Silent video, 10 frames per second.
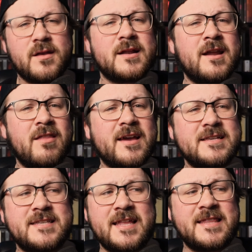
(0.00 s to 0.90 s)
Now, like I
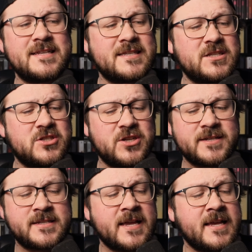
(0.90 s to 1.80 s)
said, this is
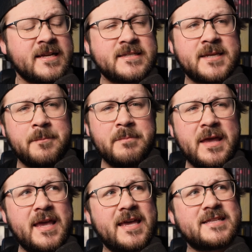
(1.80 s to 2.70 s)
just, to
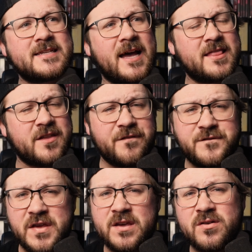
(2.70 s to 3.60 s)
me, it's got the
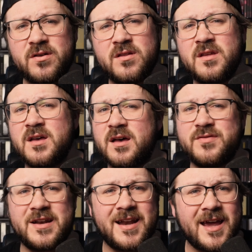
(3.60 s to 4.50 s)
feel of
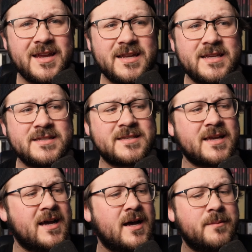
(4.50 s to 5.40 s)
the 90s.
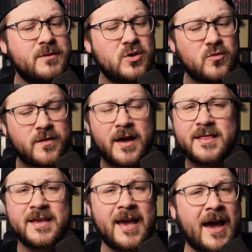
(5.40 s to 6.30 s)
You've
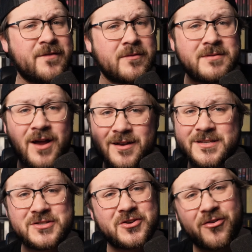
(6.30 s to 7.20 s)
got the guy from
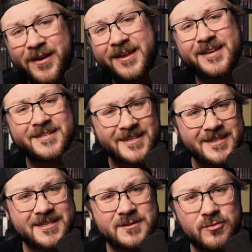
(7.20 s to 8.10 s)
Dawson's Creek is
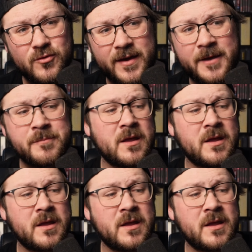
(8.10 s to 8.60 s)
in this movie,